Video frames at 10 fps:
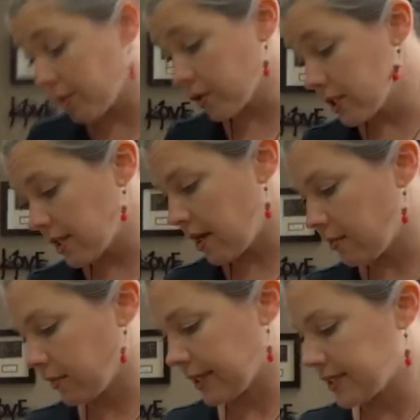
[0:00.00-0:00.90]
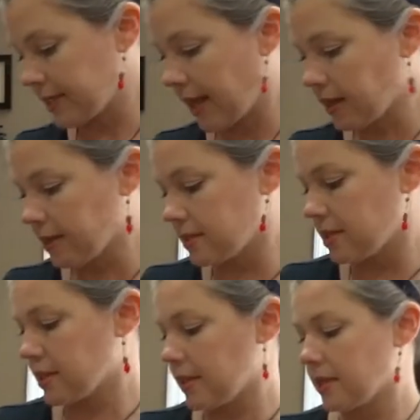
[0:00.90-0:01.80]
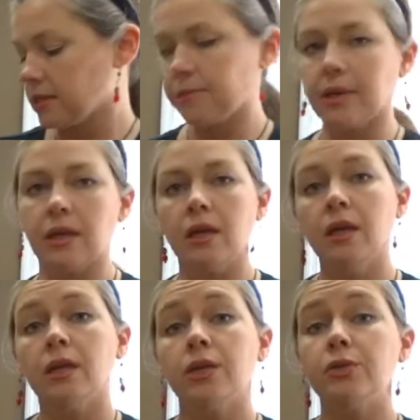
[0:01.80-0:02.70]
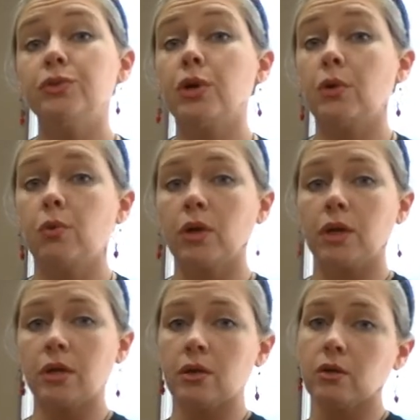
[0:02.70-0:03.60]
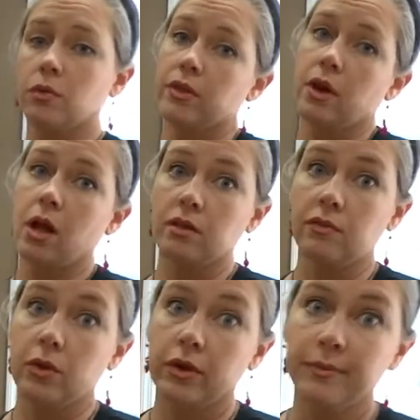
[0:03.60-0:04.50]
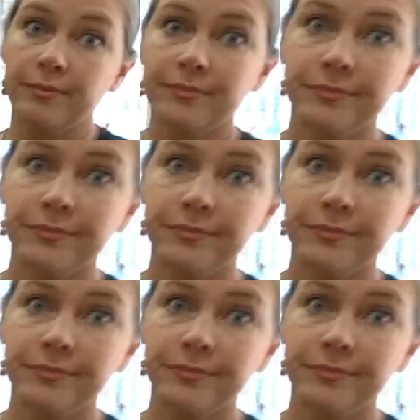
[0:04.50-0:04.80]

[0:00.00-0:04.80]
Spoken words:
over stuff like salads and things, but you don't want to cook with olive oil.